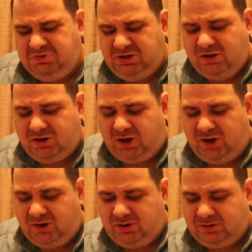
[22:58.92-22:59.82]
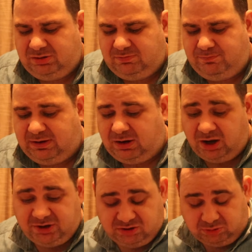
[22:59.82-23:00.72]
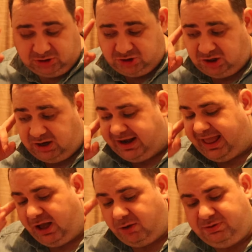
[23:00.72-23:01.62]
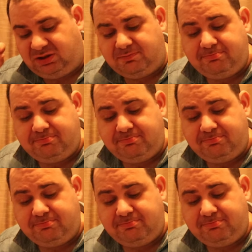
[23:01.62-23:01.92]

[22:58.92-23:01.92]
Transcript: You know, but I just want to try and help as